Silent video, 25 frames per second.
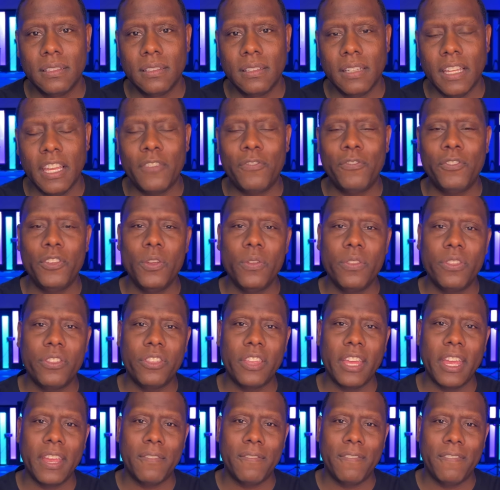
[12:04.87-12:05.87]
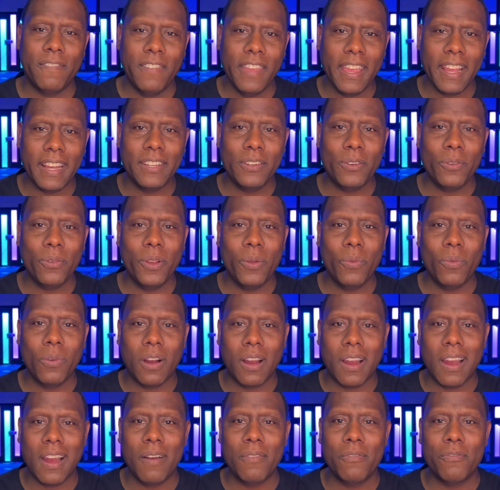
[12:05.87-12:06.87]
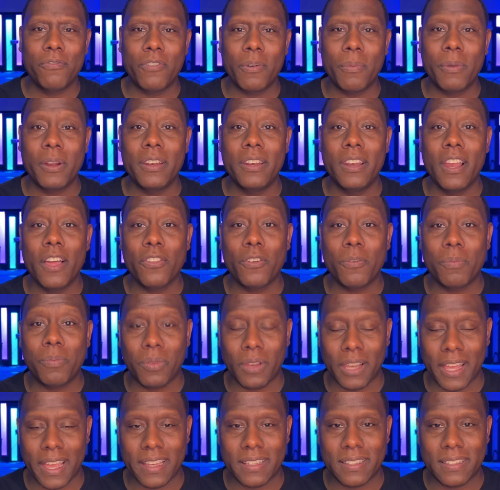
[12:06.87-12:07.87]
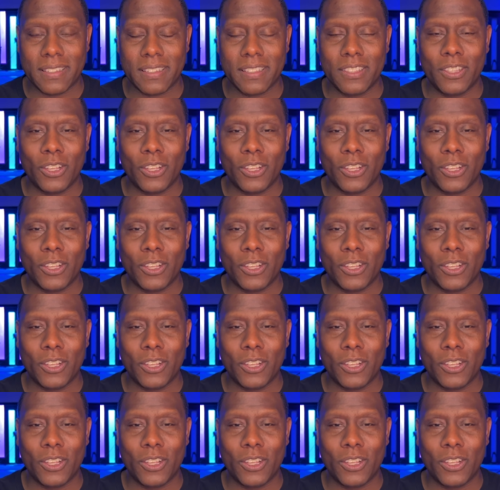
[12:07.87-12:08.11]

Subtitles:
If you think victory will come from another place,